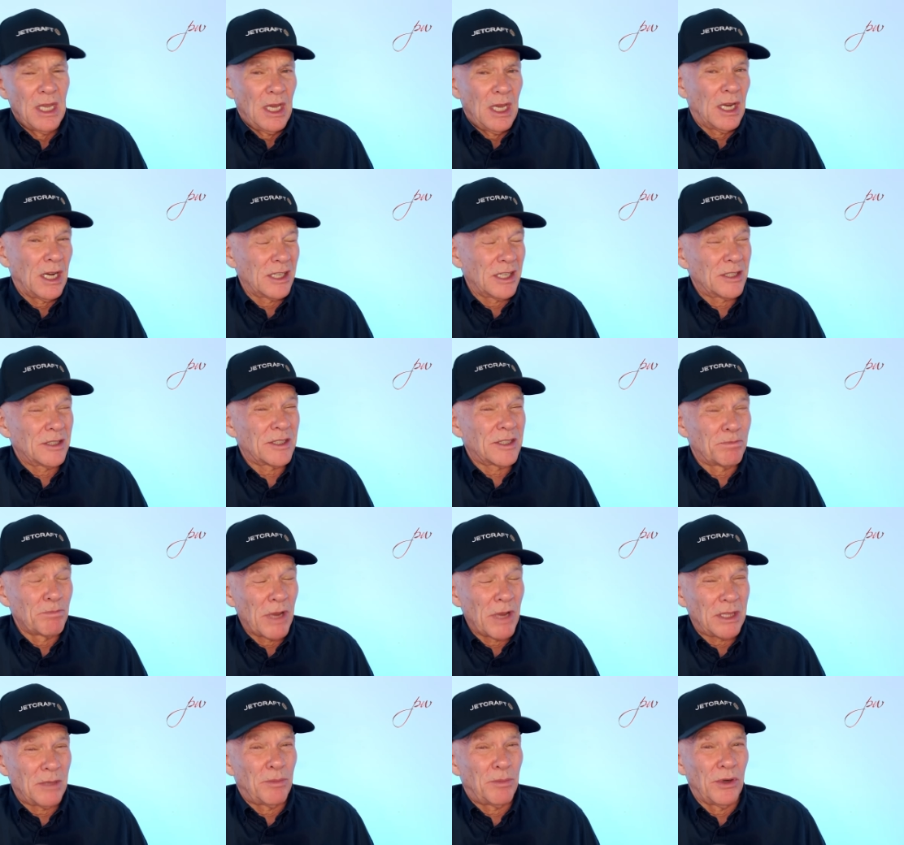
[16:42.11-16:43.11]
And I should
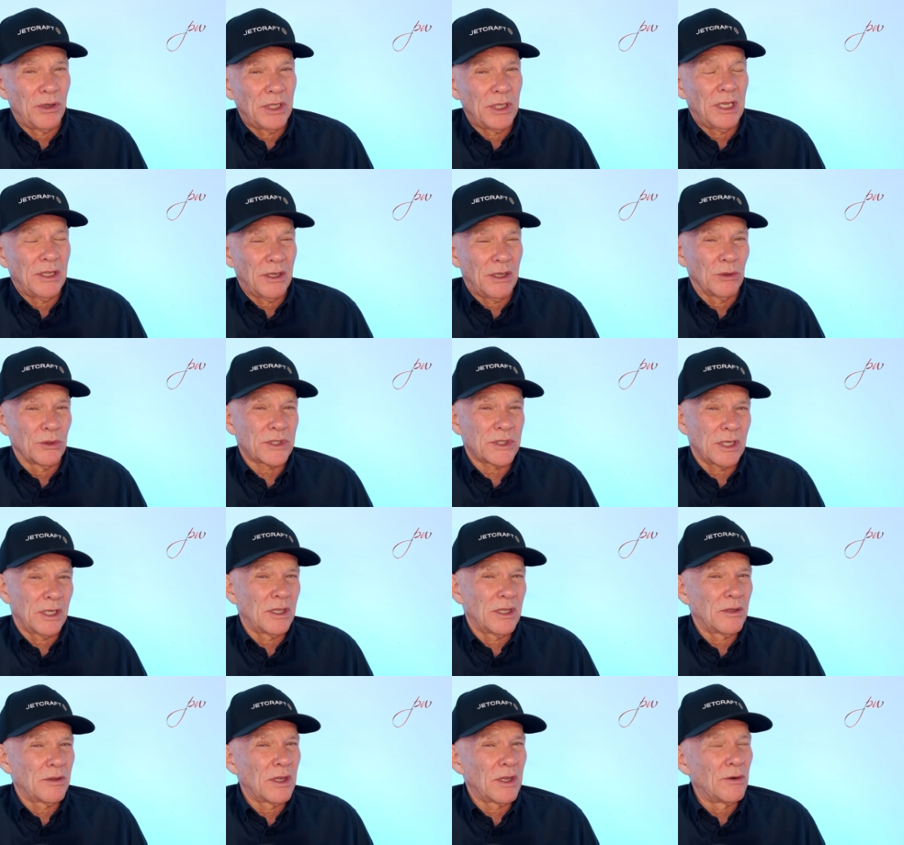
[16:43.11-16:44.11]
make the point here that also
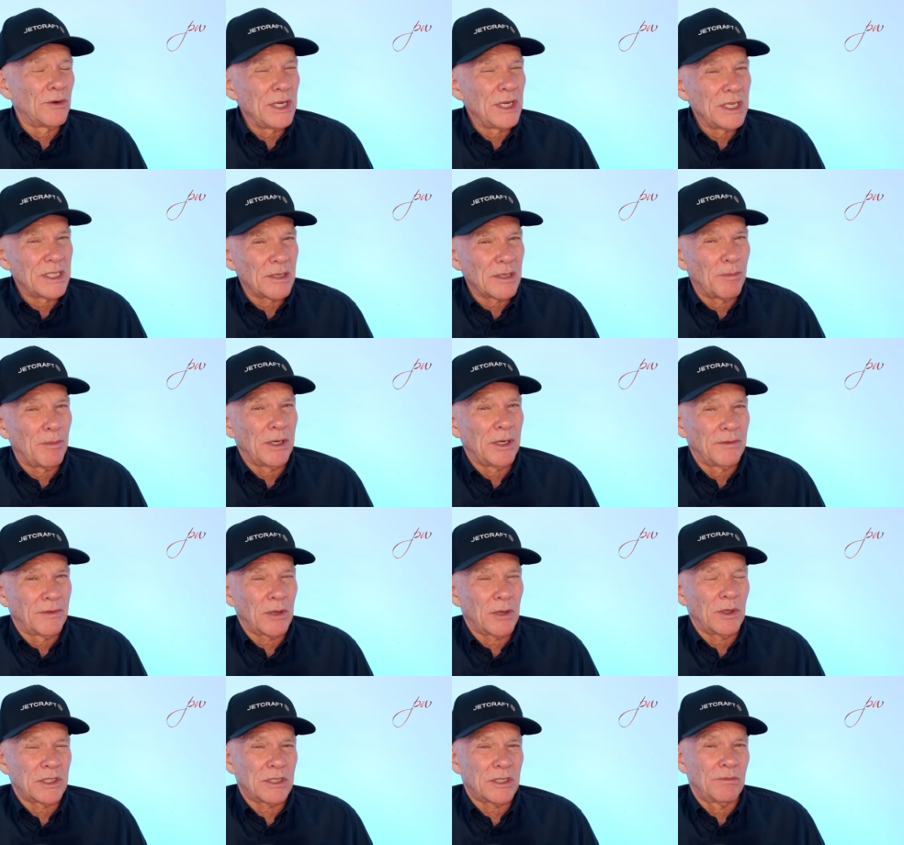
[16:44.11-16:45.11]
that there is a bit of a
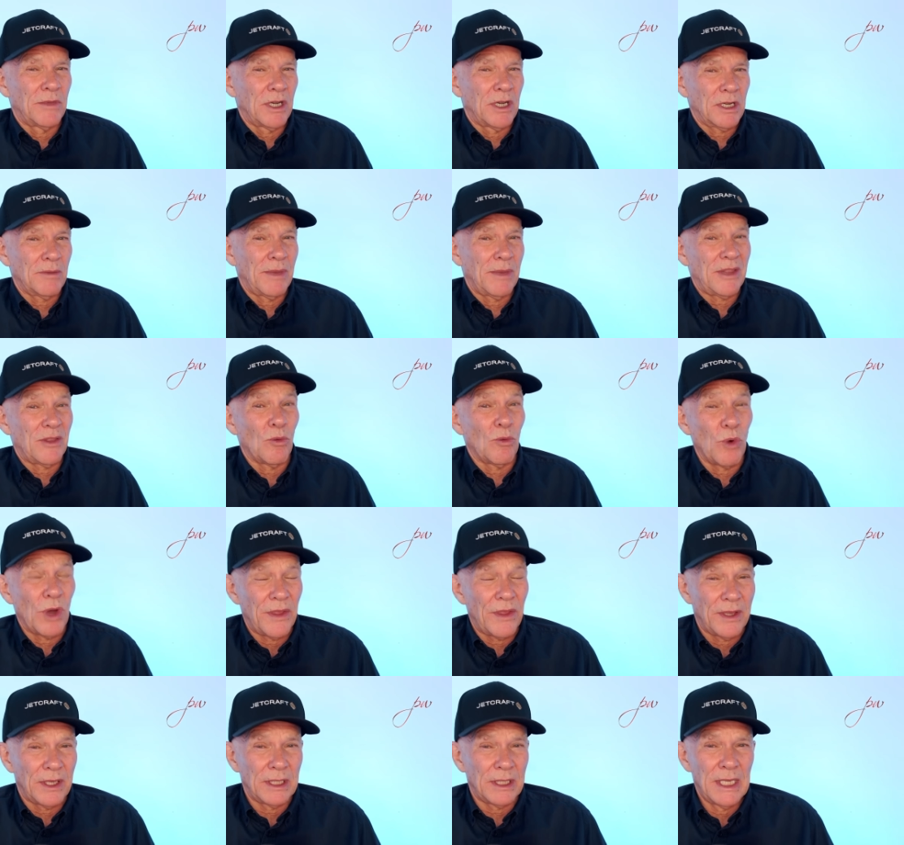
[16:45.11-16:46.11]
question mark about the
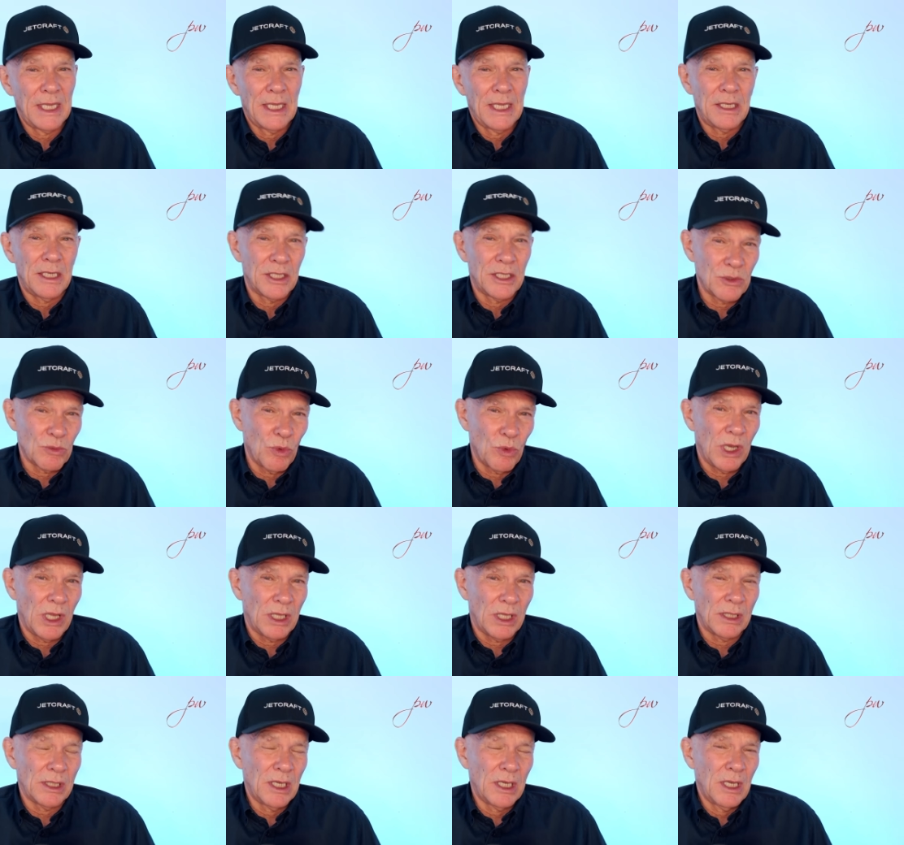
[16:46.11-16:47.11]
weather as
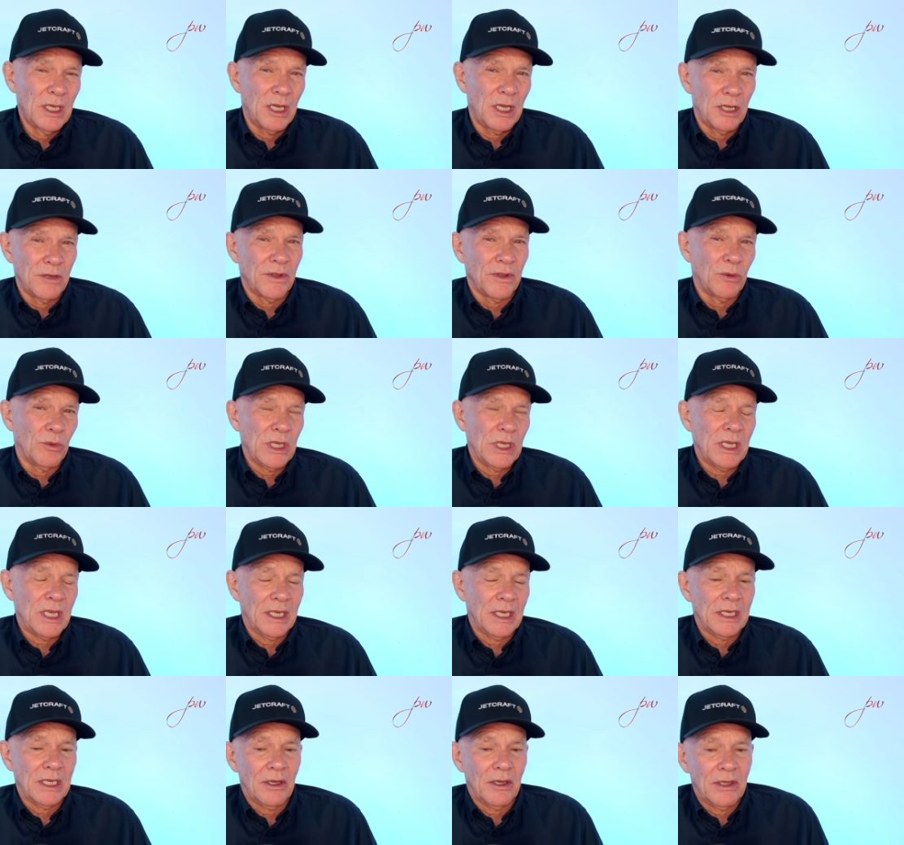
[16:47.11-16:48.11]
well over the
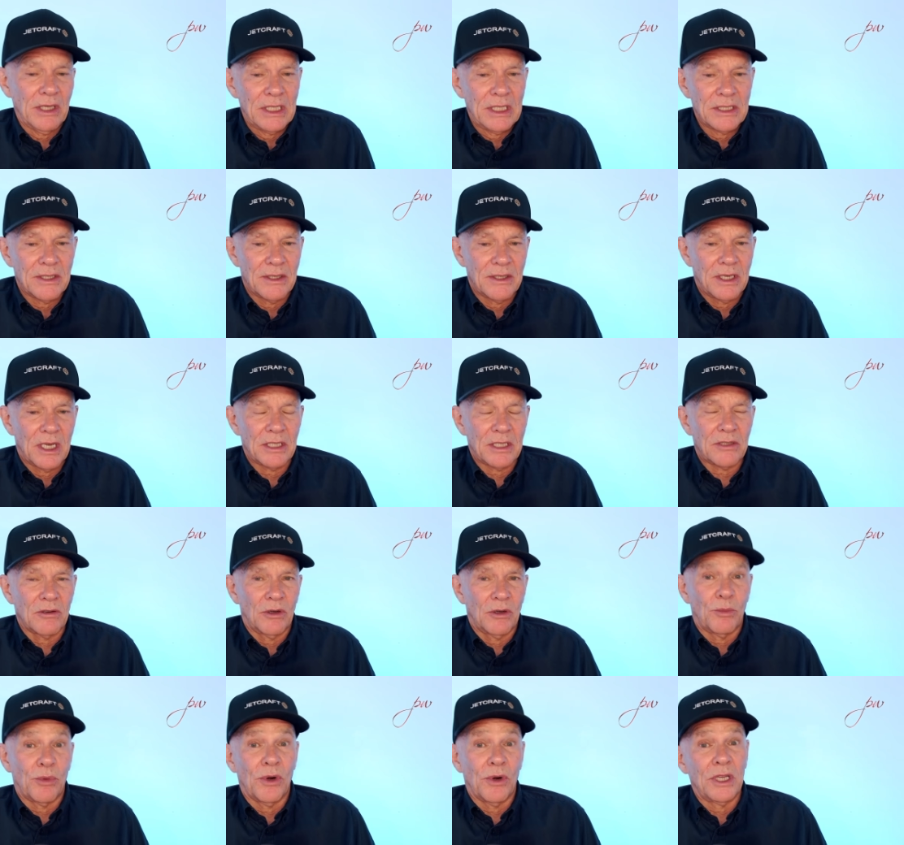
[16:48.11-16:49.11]
weekend going into the Dutch
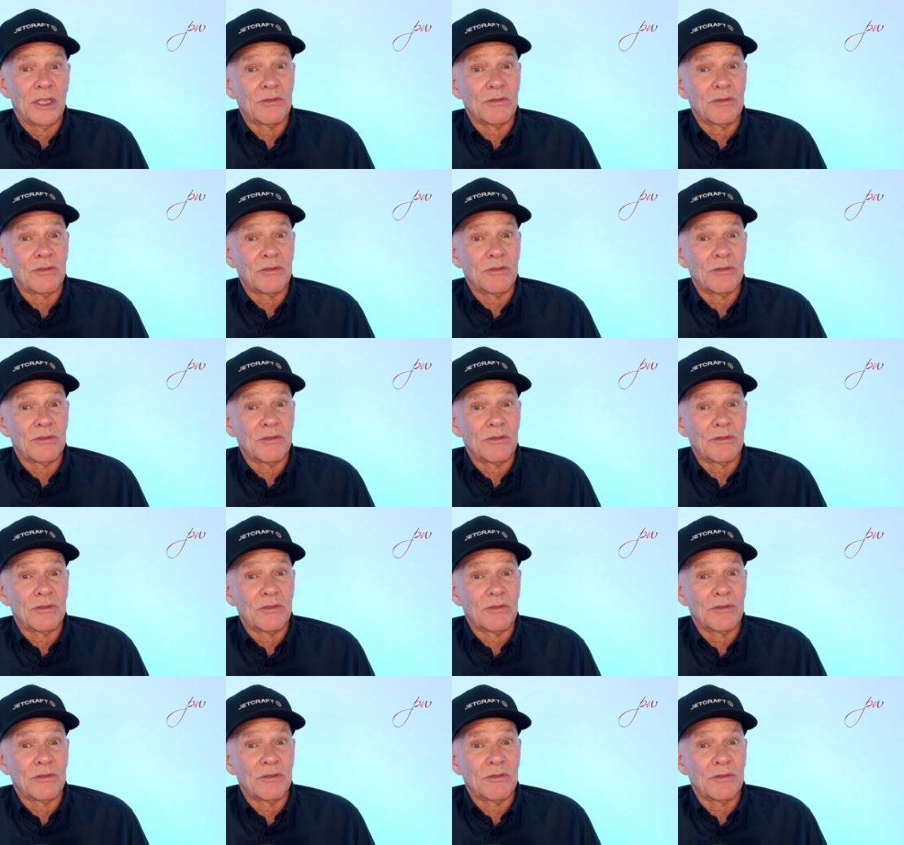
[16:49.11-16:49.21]
Grand Prix.